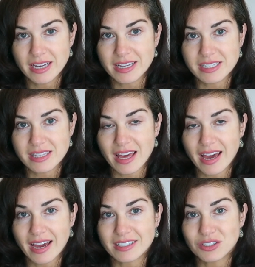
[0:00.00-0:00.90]
is
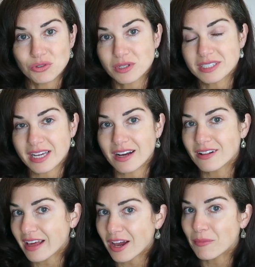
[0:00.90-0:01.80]
that you can
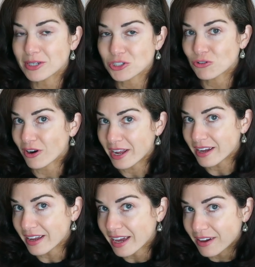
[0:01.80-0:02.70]
tell how much gray
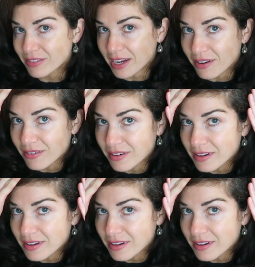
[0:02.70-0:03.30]
I have now.